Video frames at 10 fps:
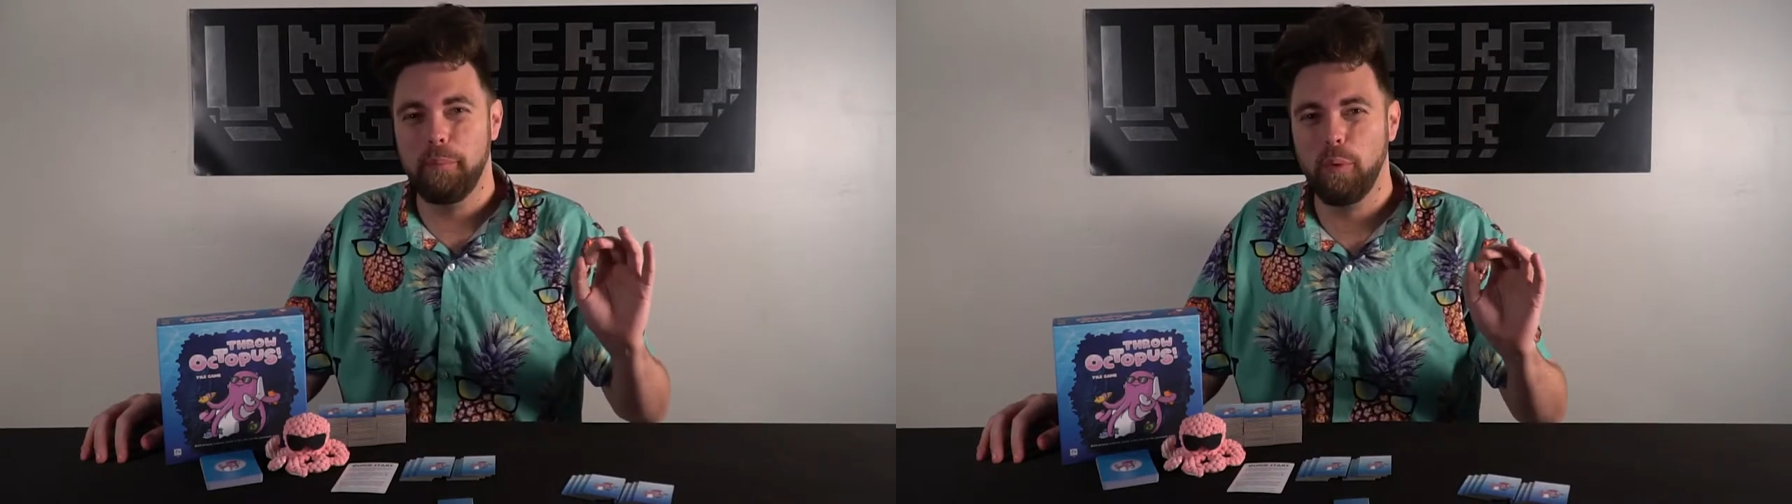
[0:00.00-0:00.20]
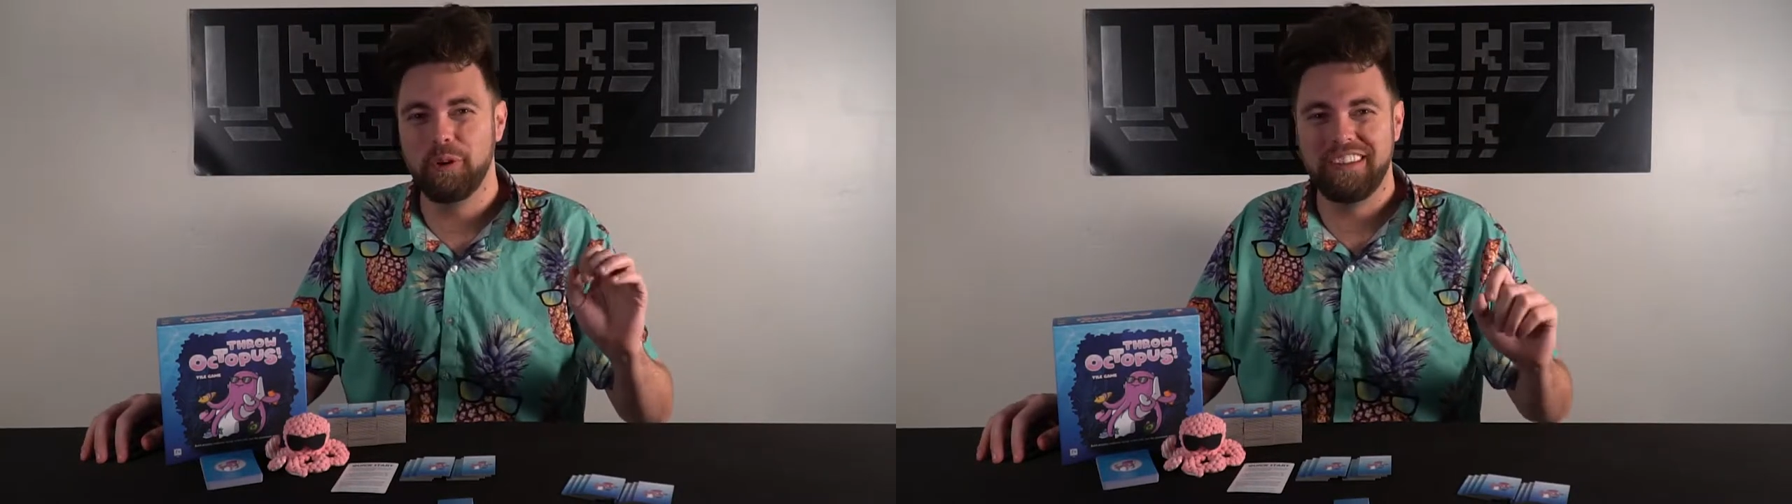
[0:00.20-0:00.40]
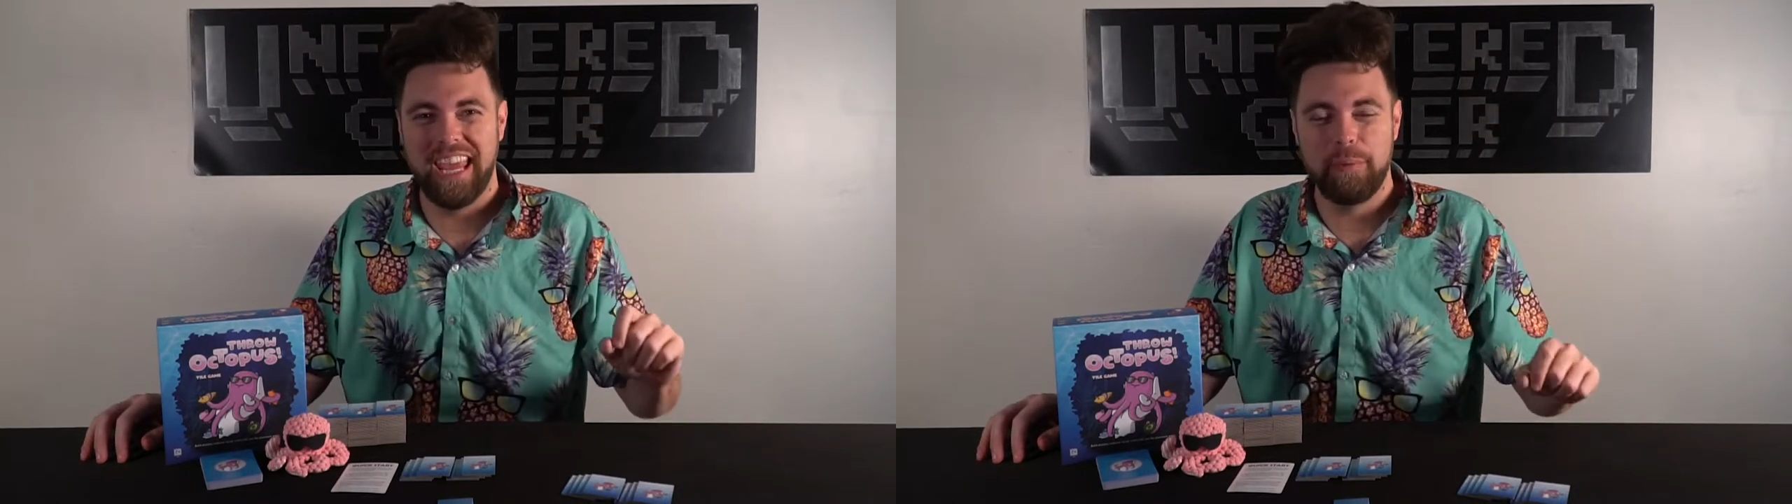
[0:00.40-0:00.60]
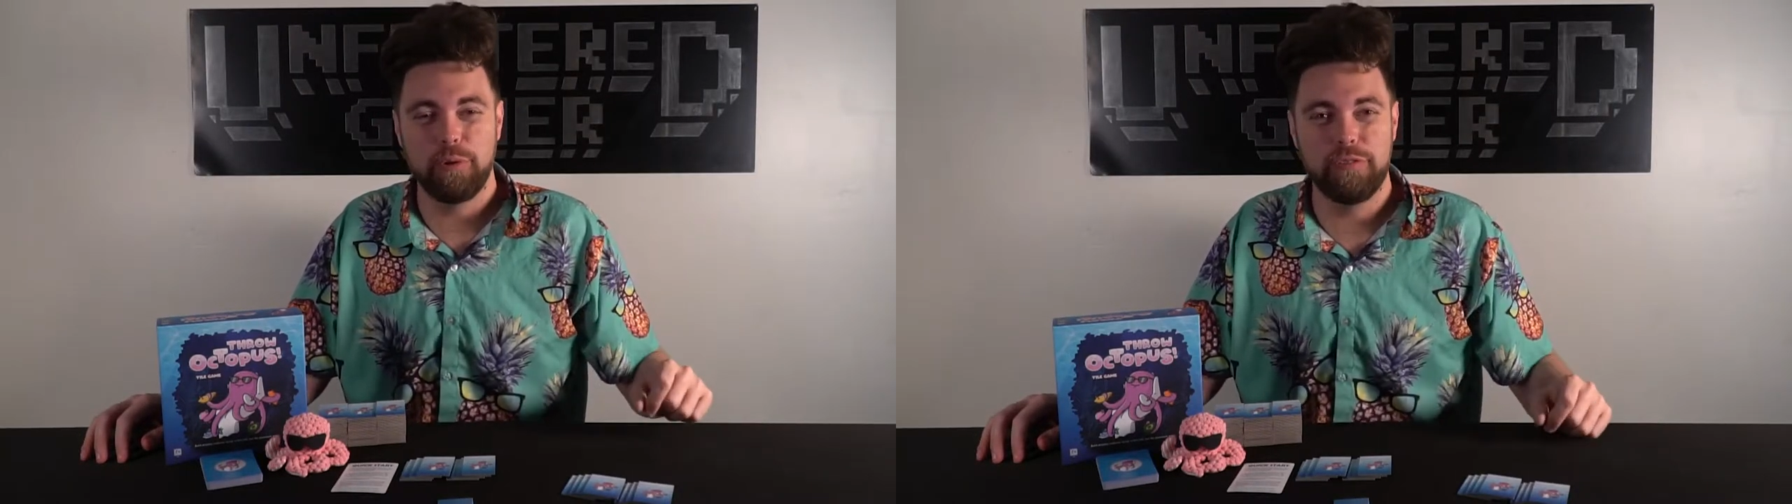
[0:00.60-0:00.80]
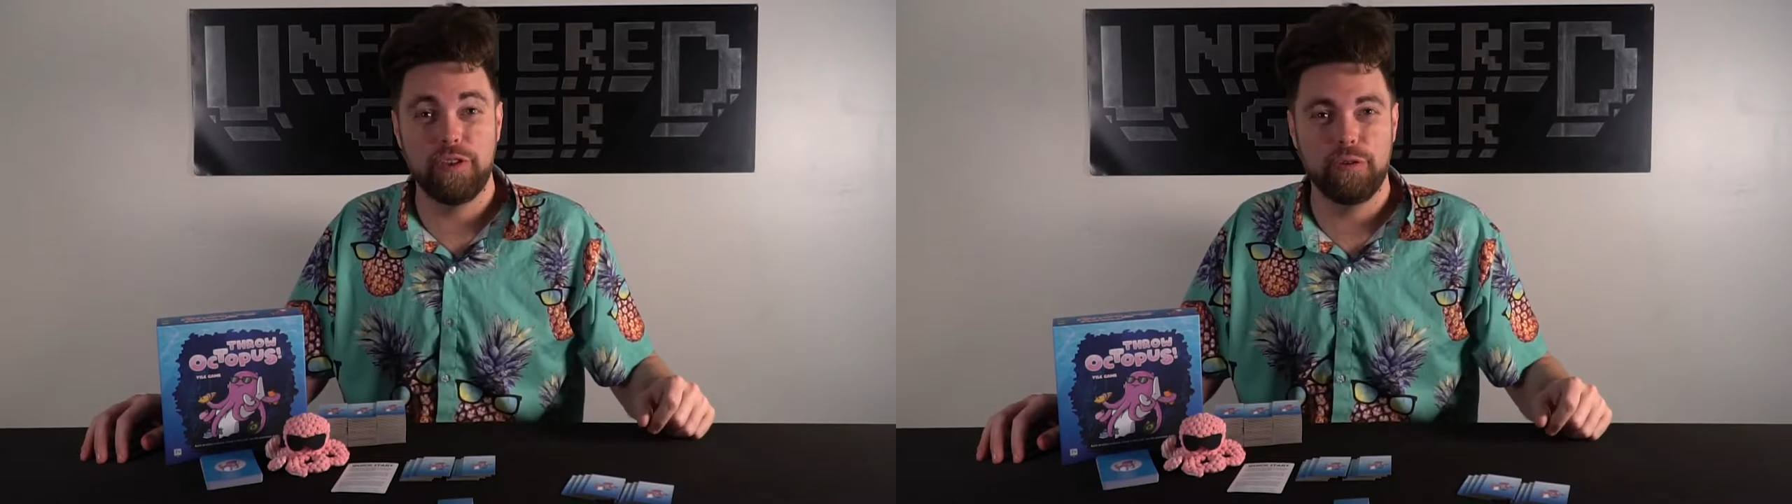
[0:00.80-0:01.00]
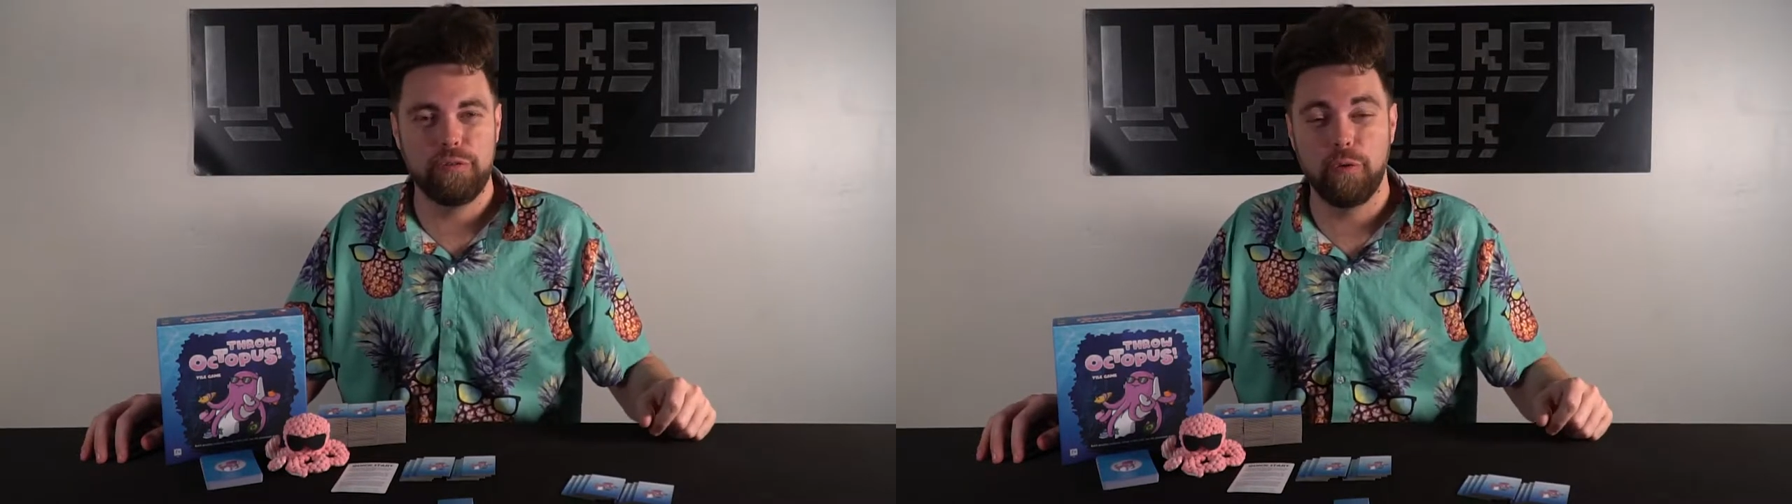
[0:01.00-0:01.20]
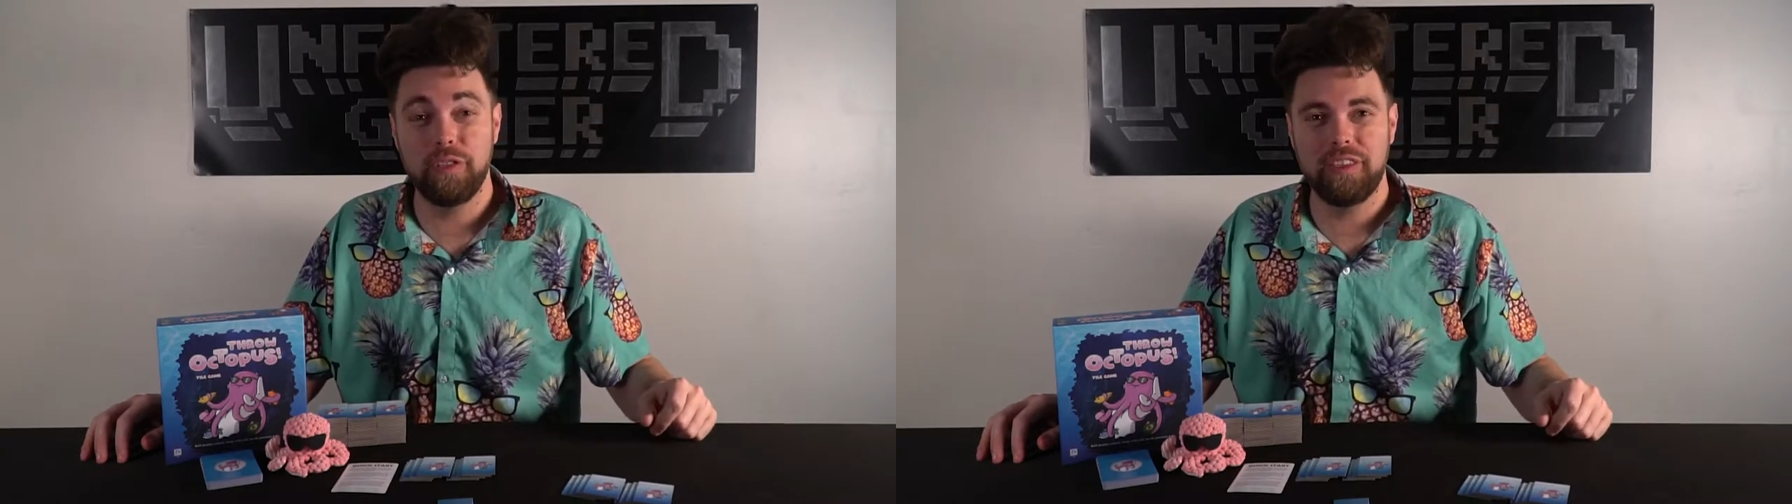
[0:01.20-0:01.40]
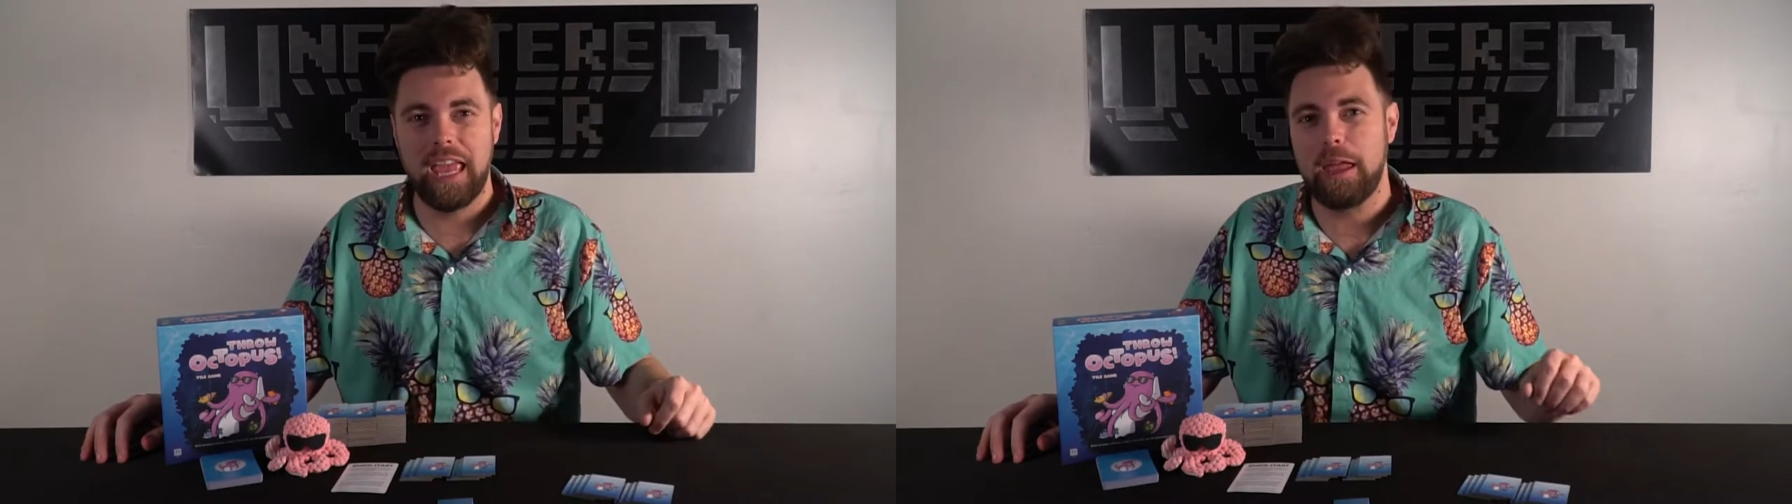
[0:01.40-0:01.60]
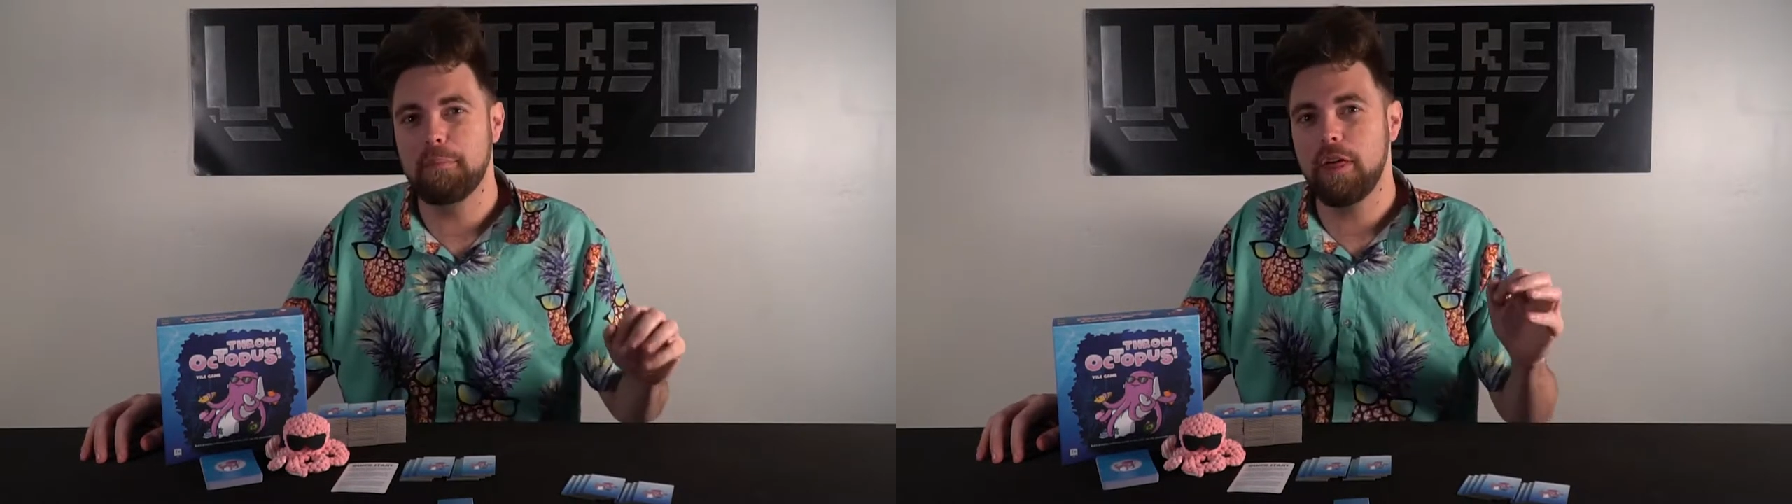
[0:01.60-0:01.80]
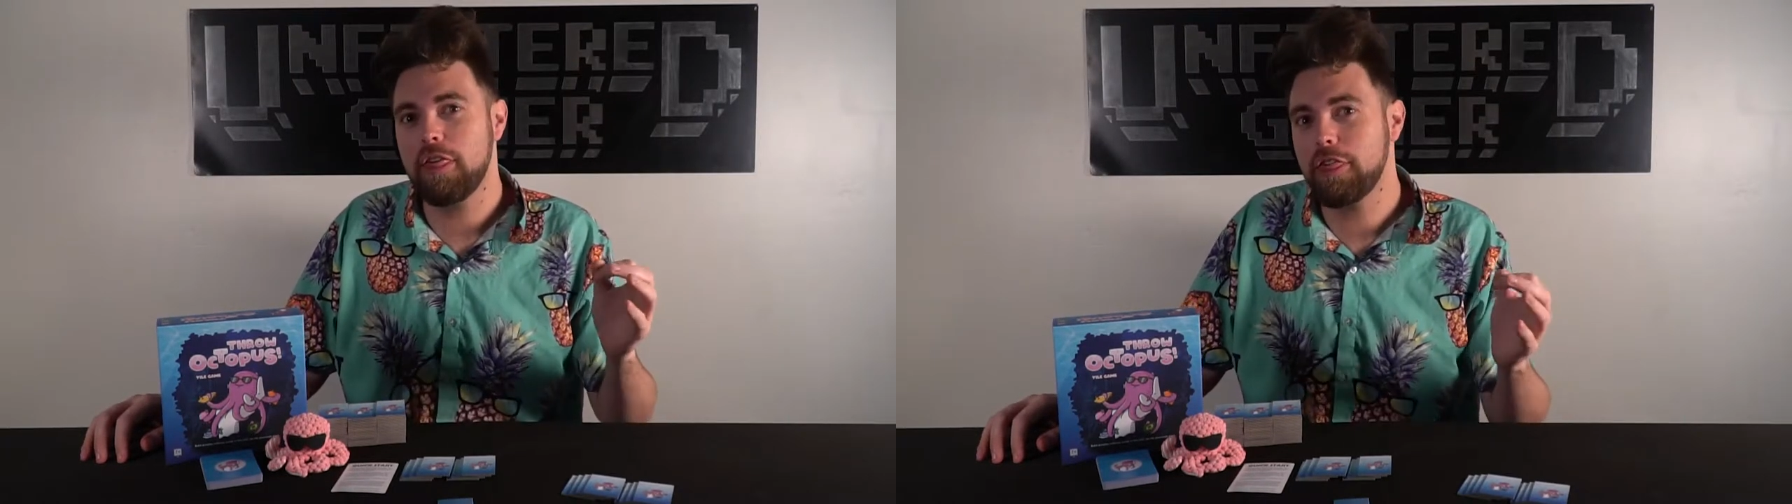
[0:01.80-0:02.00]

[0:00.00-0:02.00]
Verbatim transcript: board game review for the game